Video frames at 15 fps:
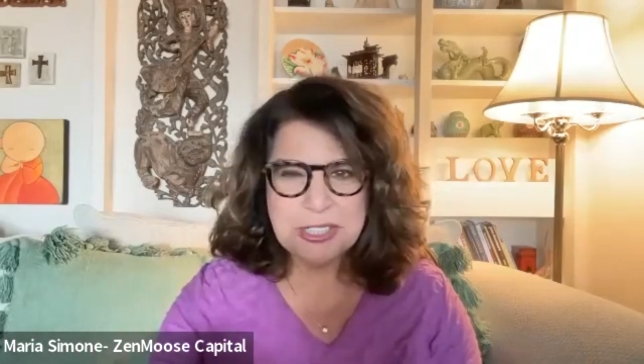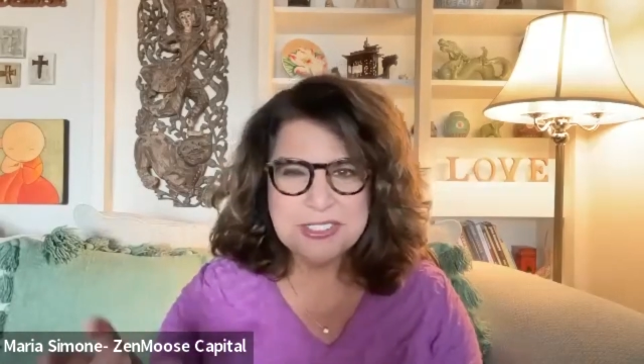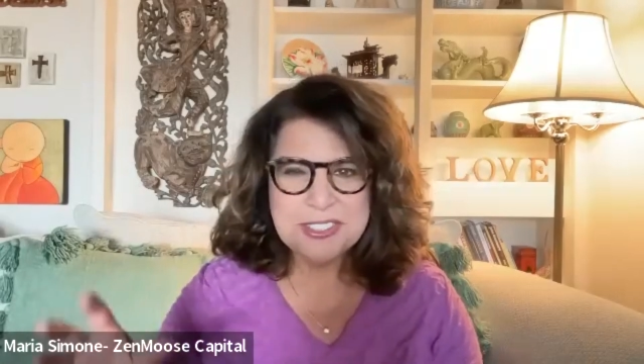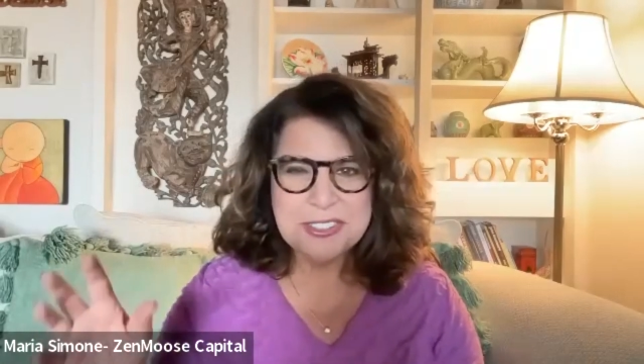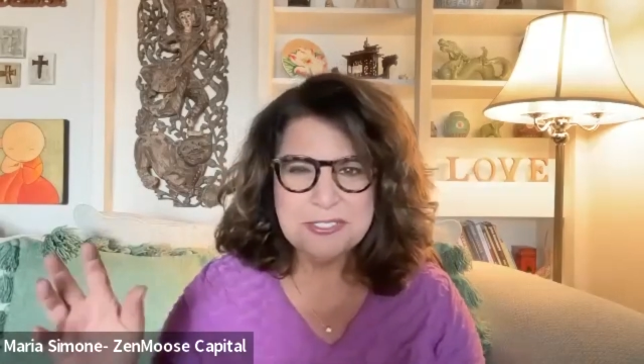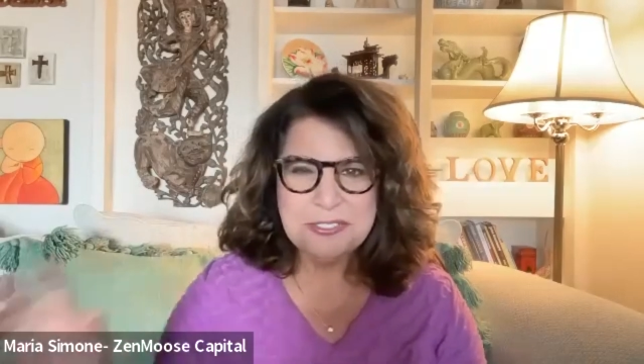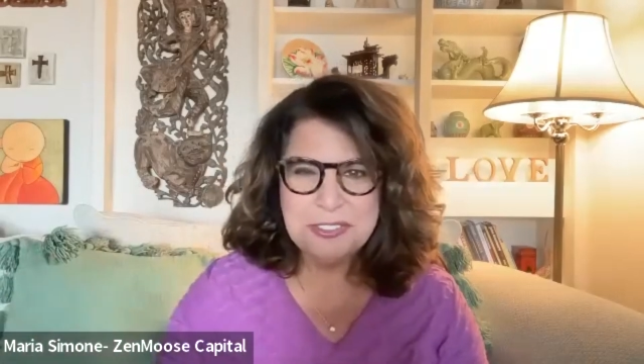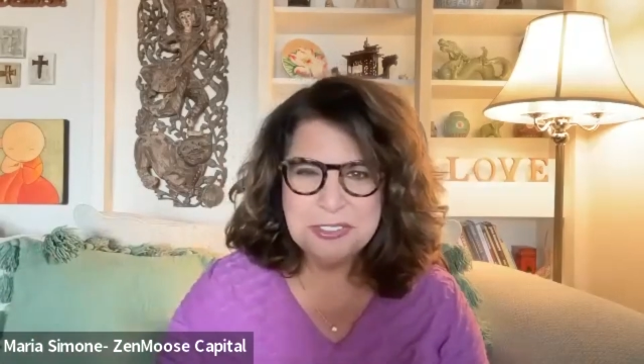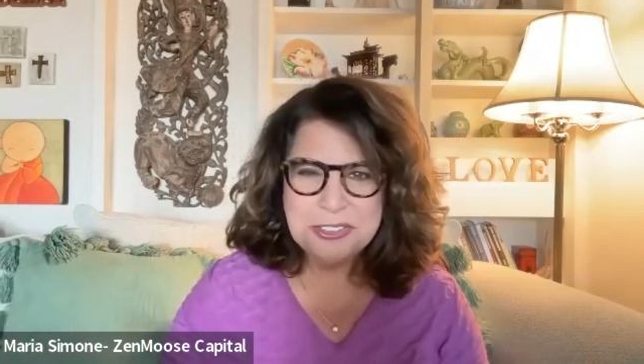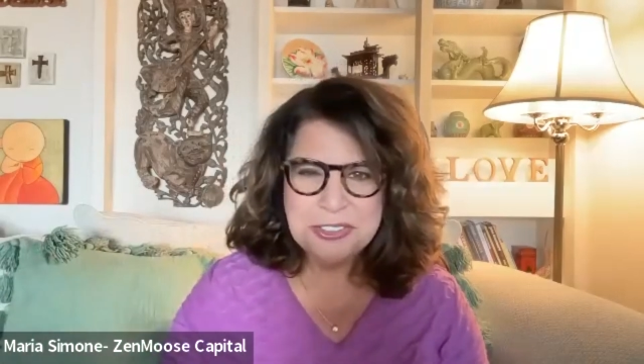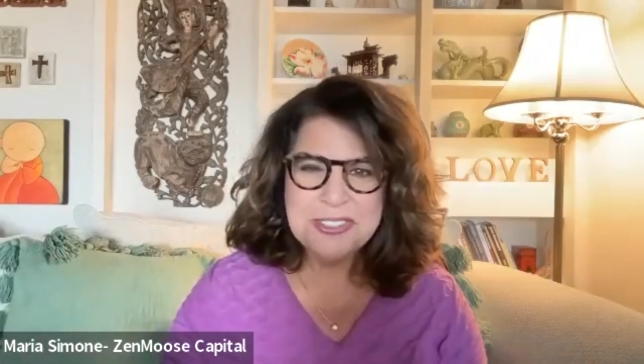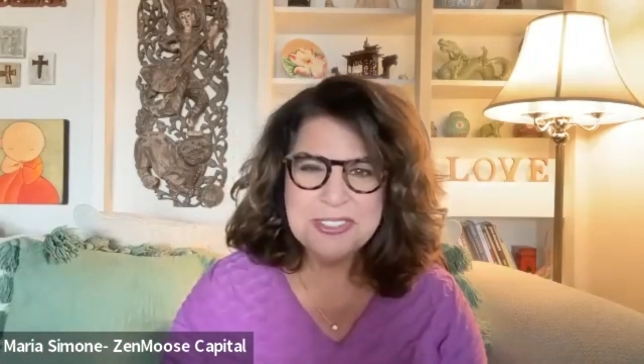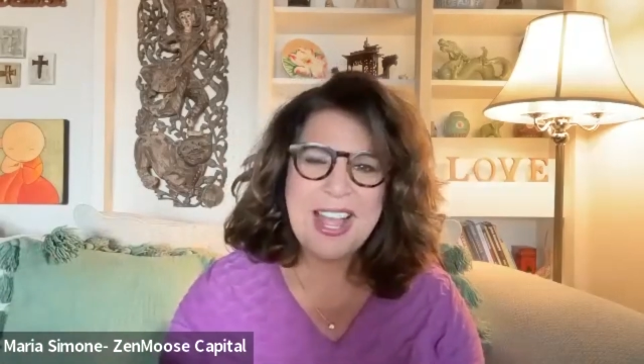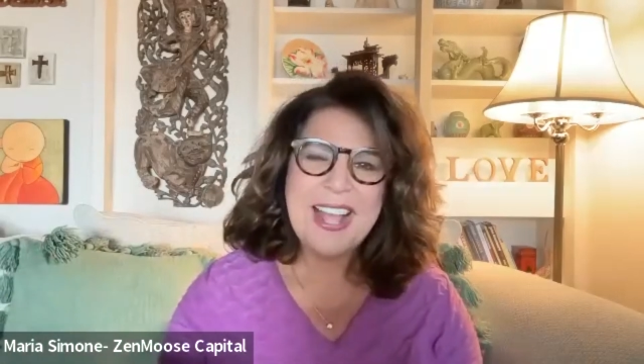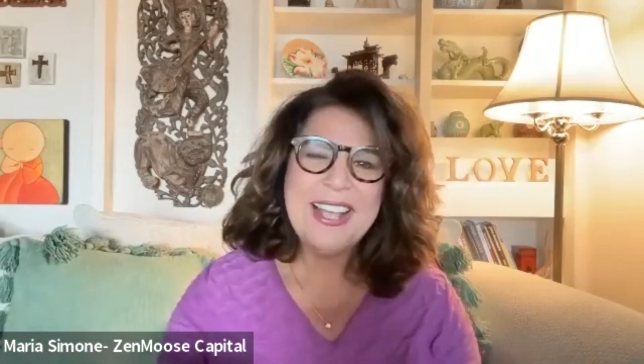present,
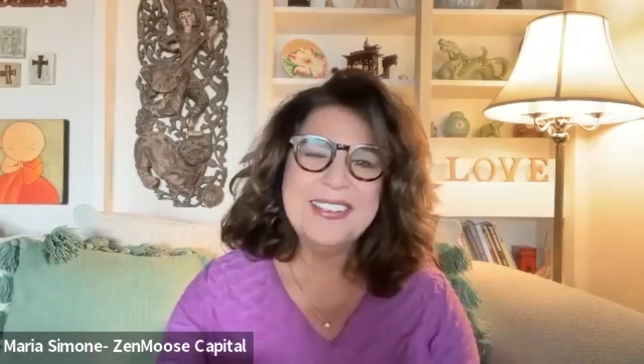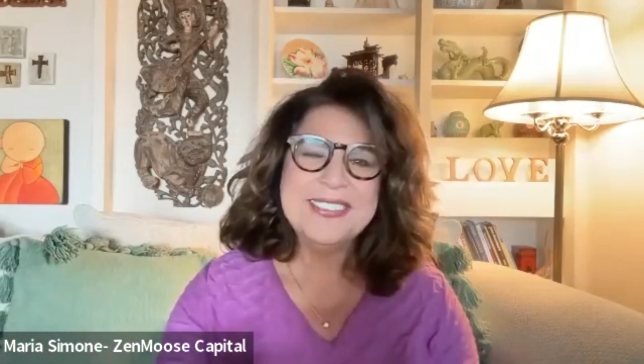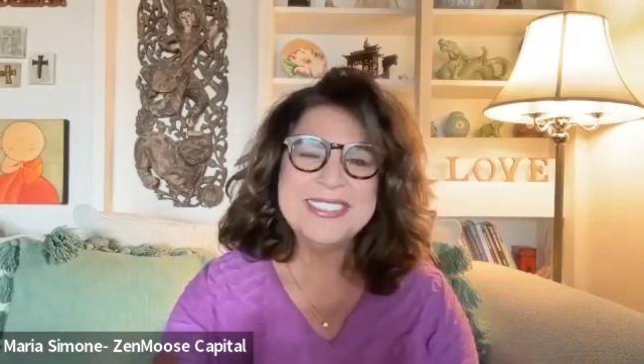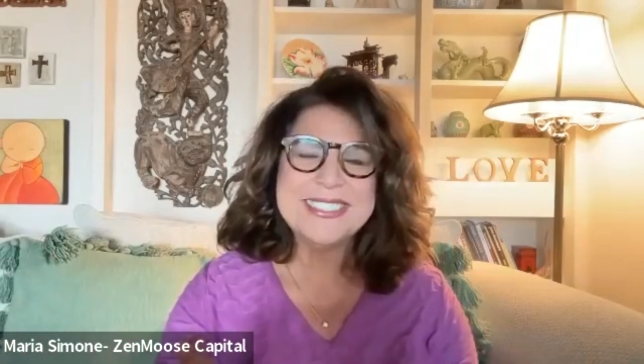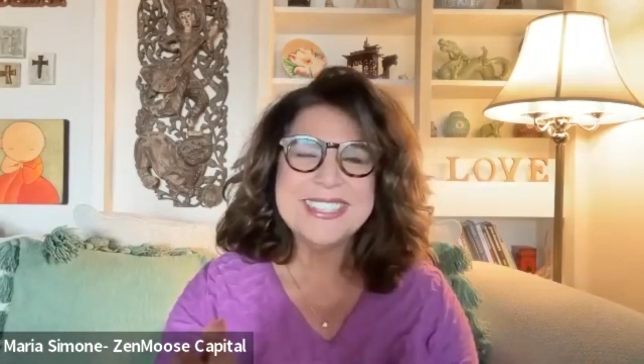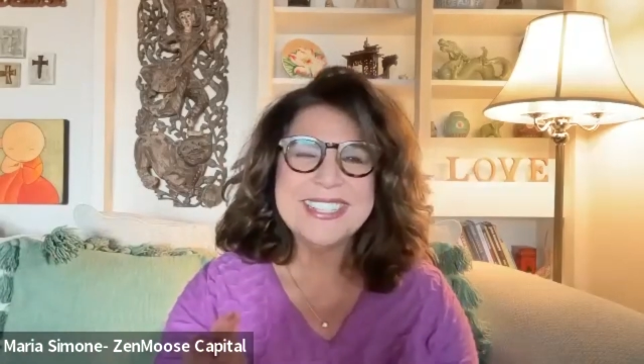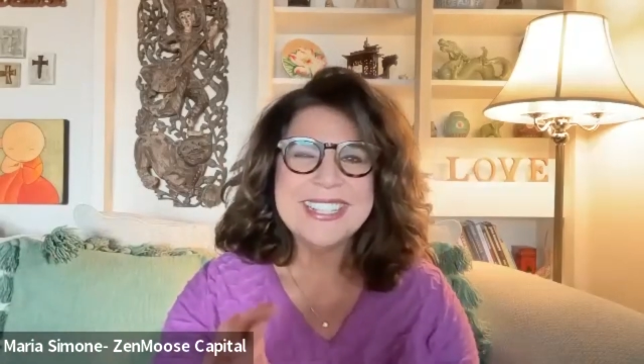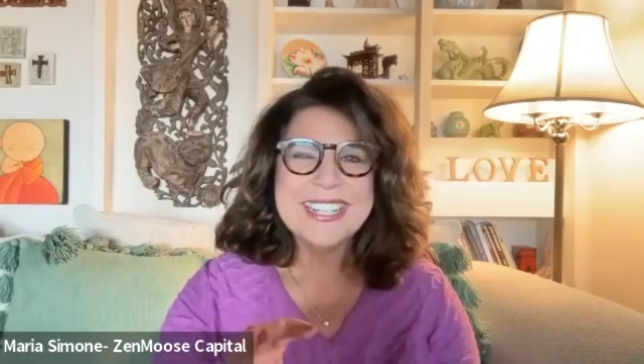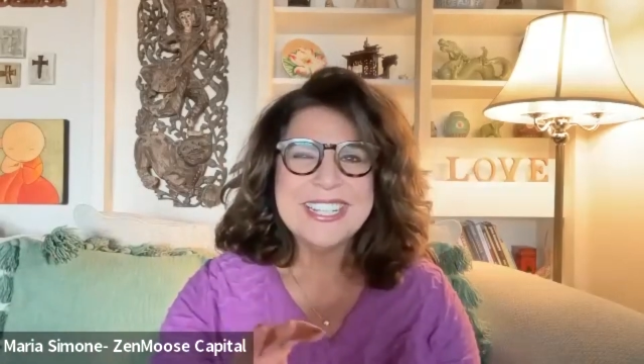future lives.